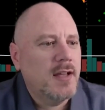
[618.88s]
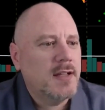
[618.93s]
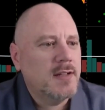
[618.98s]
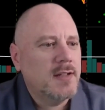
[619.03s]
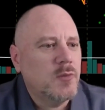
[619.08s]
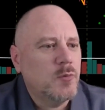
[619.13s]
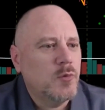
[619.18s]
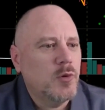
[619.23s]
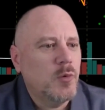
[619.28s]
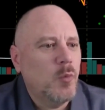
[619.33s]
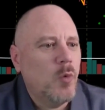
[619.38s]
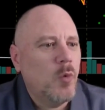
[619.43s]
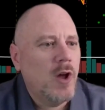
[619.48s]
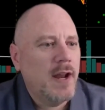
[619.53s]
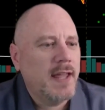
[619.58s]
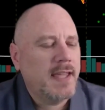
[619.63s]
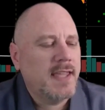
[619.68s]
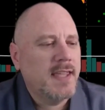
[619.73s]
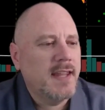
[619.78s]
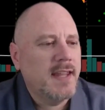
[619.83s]

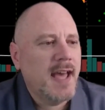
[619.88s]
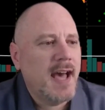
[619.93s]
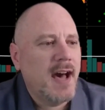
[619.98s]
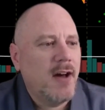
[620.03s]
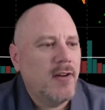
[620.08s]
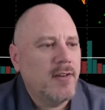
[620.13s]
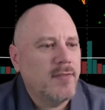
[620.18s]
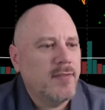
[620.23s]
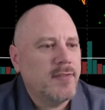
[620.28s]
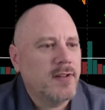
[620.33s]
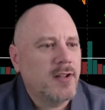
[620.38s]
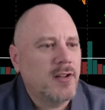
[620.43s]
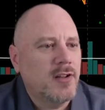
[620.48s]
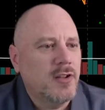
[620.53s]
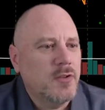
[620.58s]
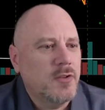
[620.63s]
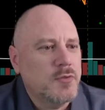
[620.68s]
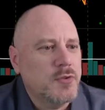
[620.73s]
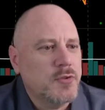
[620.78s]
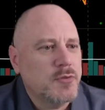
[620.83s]
want to get out if it
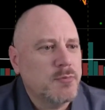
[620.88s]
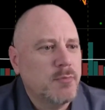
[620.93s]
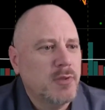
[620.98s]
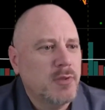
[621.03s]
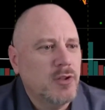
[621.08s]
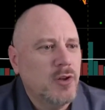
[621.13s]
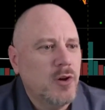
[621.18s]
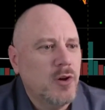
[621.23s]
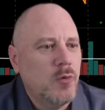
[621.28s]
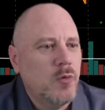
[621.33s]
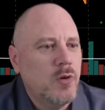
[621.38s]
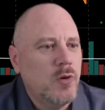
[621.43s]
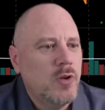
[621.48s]
closes below